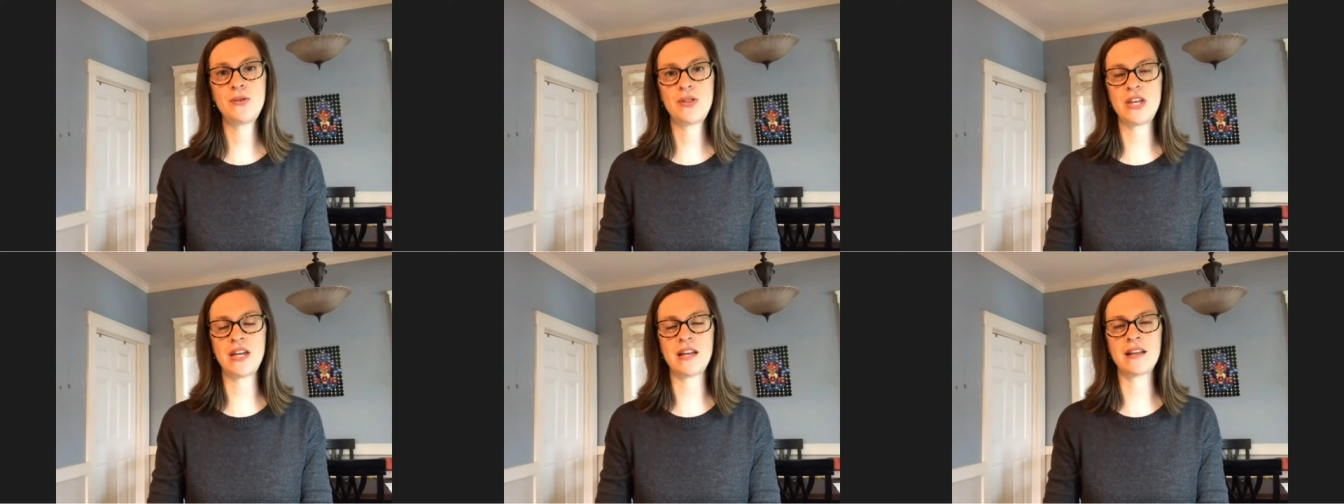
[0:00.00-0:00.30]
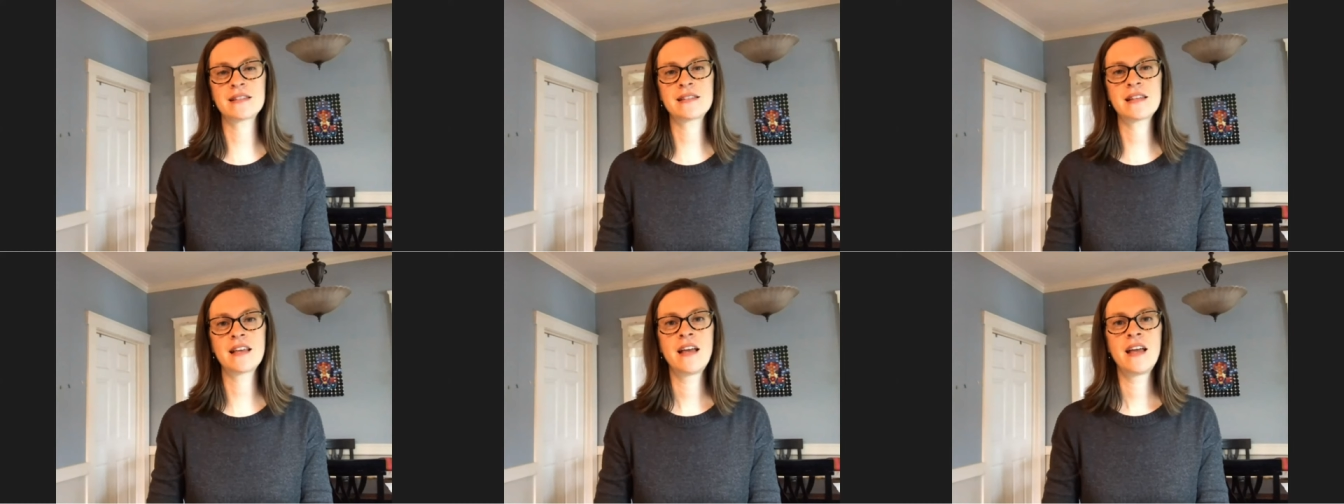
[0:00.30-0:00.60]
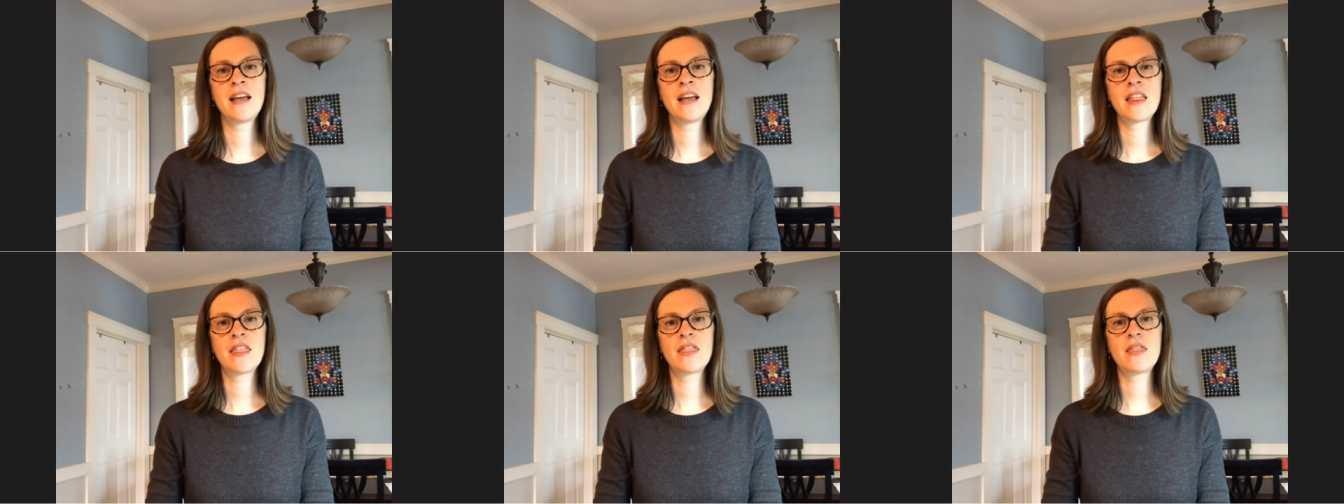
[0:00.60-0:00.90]
things:
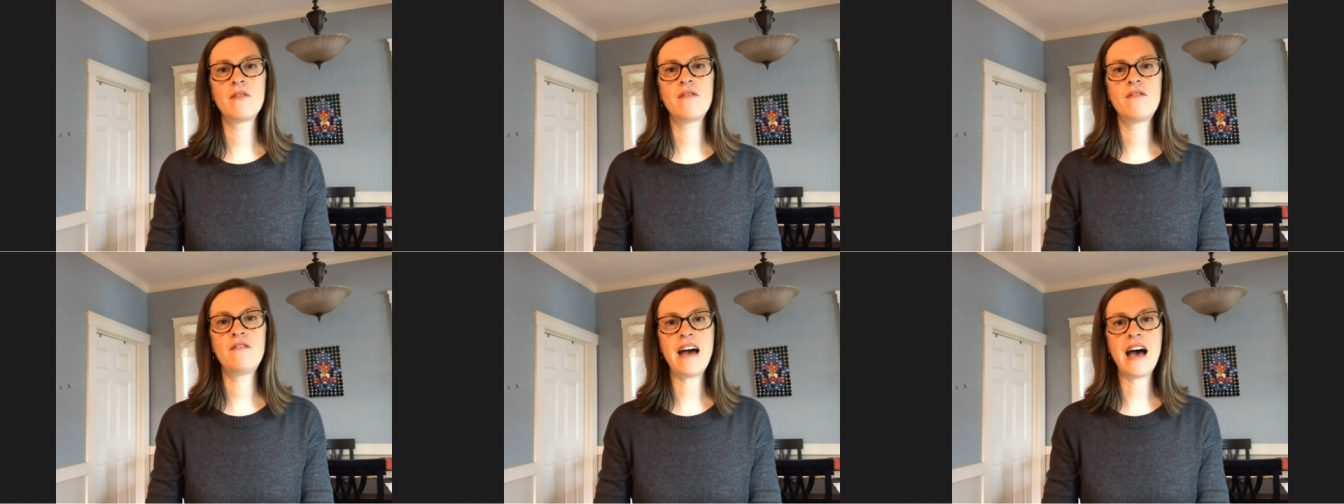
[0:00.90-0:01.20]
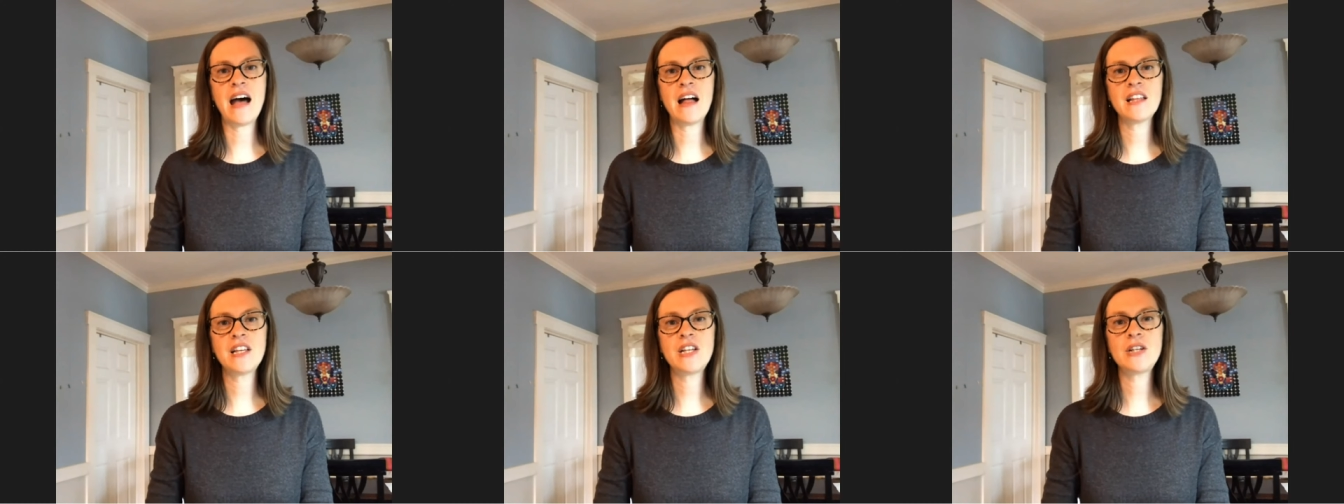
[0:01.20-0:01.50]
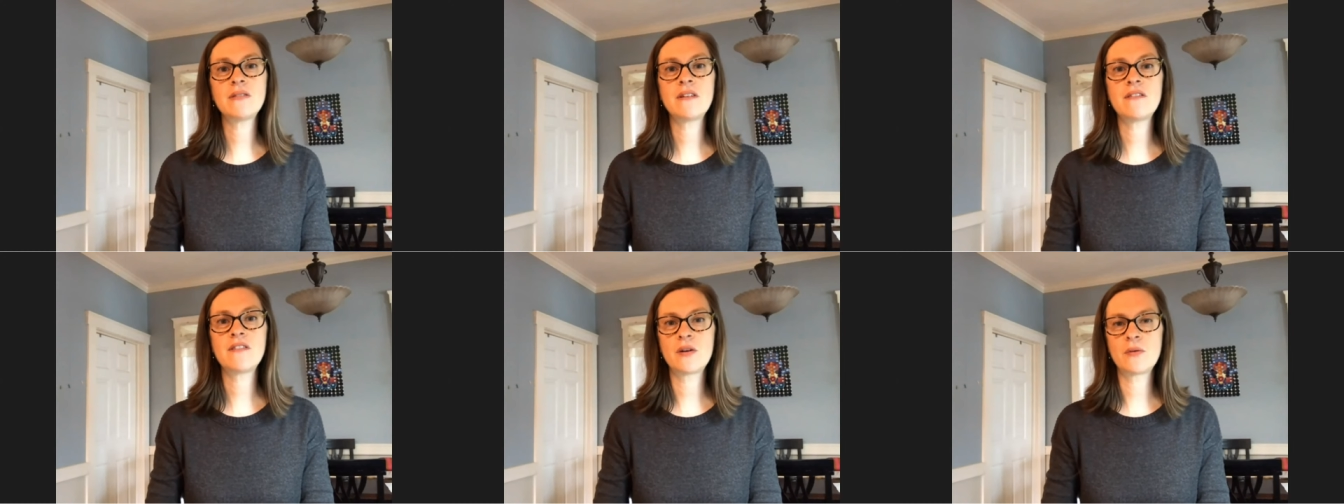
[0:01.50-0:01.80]
the
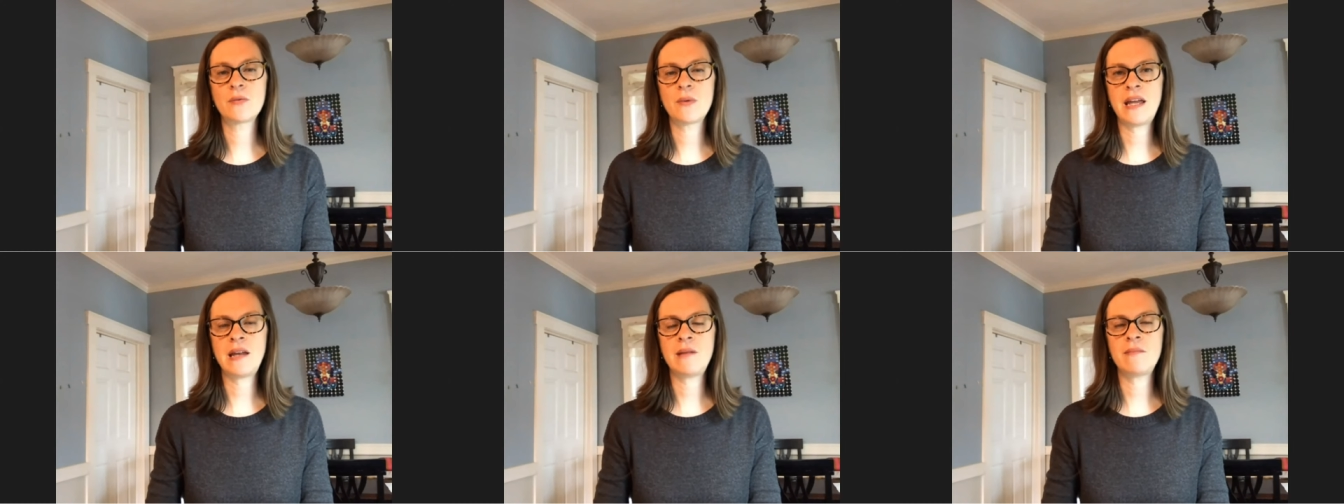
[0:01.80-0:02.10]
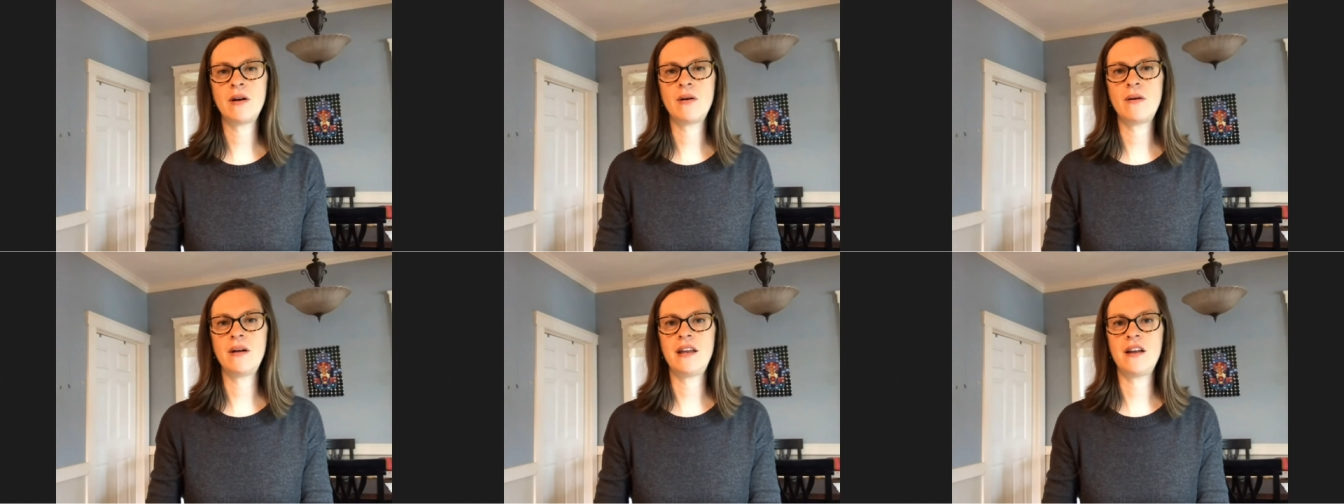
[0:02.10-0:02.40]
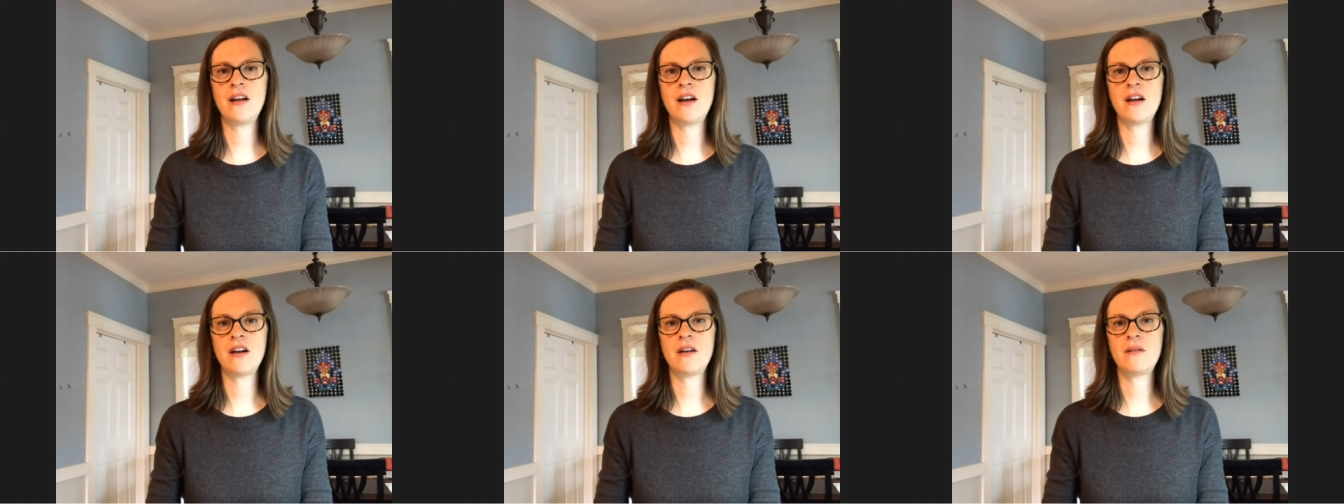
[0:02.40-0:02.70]
value of the rainbow in
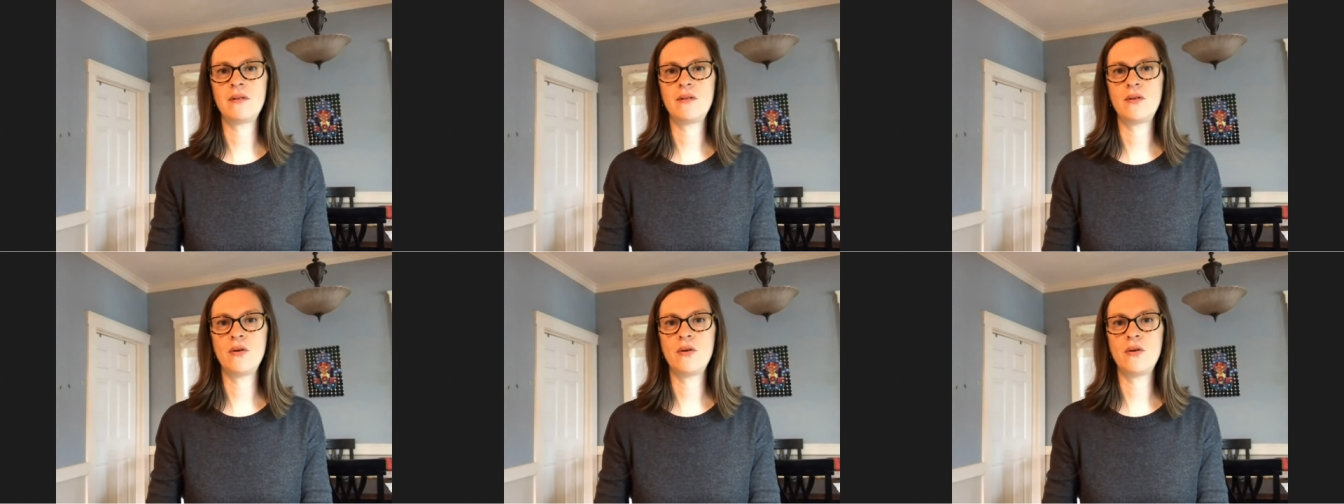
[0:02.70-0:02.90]
our